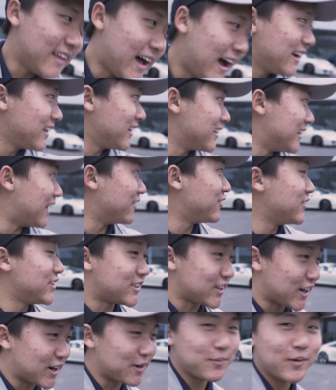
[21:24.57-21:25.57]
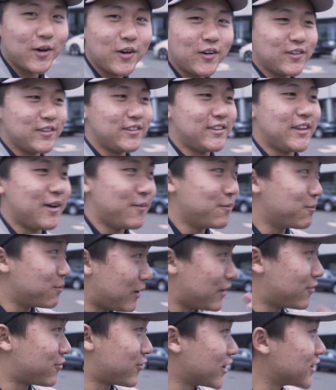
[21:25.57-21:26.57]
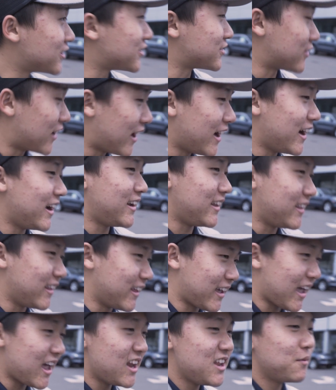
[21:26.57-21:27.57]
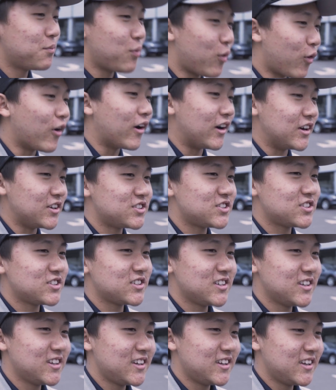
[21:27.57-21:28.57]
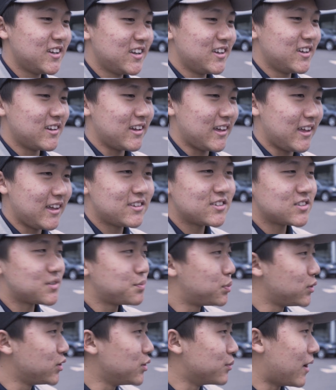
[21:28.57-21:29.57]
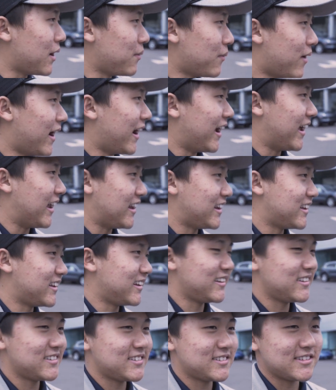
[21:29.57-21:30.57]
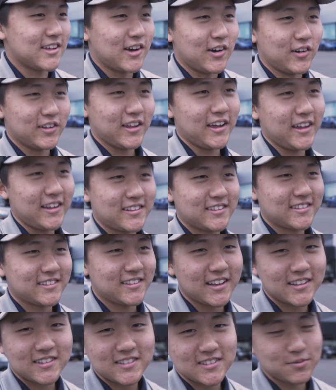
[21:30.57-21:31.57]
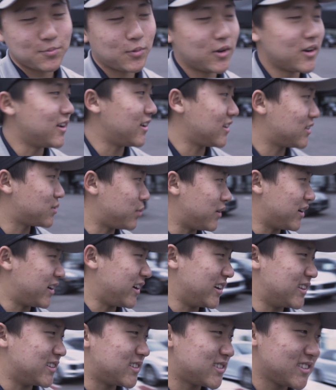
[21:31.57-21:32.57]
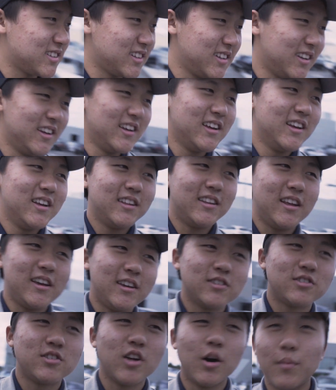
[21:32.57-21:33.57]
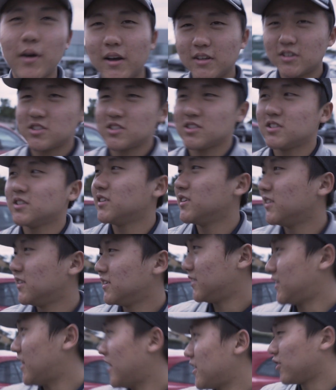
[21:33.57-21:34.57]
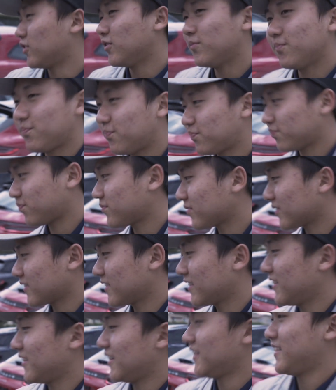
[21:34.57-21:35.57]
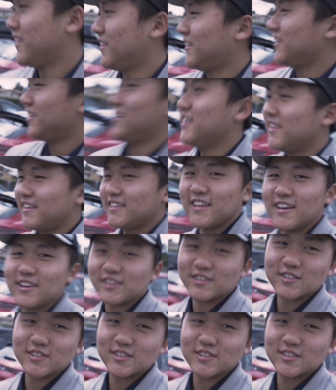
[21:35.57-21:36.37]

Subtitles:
911 Turbo, that my first ride in like any Porsche, it just blew my mind. So like that's what an experience. Thank you so much, Daniel. Thank